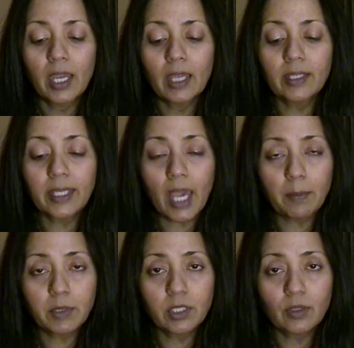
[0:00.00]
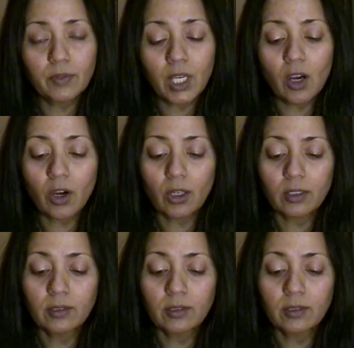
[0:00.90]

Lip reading: and the captain of the guard.